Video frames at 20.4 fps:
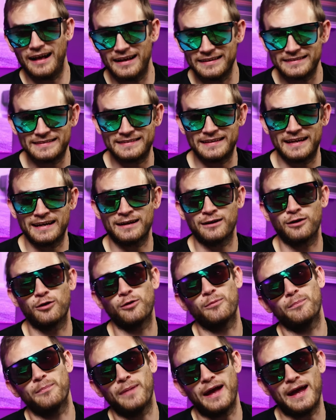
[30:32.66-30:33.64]
a
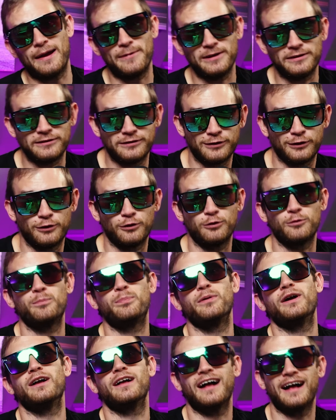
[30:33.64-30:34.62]
single, maybe two,
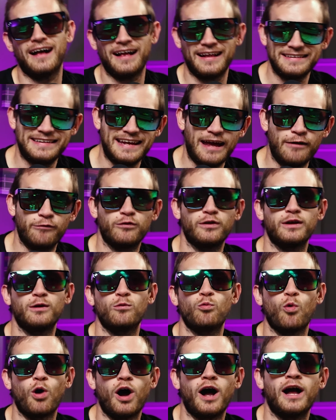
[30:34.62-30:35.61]
but definitely
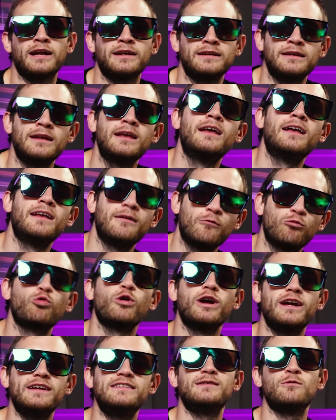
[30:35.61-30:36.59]
one
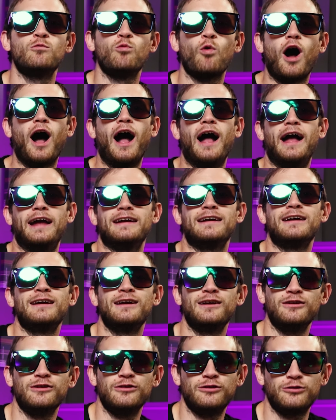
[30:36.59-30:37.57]
reason why
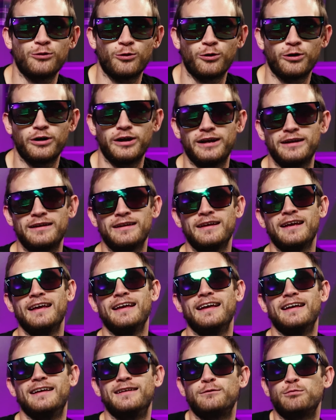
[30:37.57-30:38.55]
Jordon
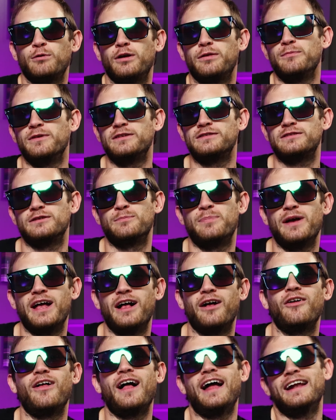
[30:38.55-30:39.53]
is with Mr.
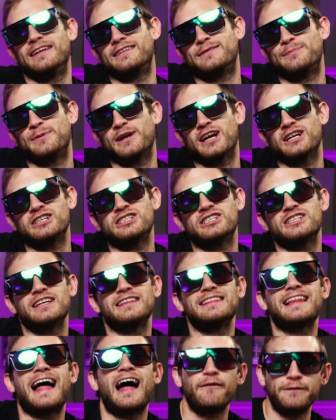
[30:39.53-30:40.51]
Bill. And it's because
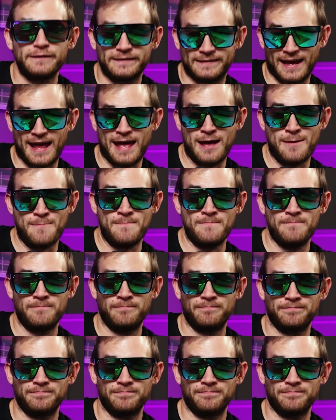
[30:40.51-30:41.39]
she loves him.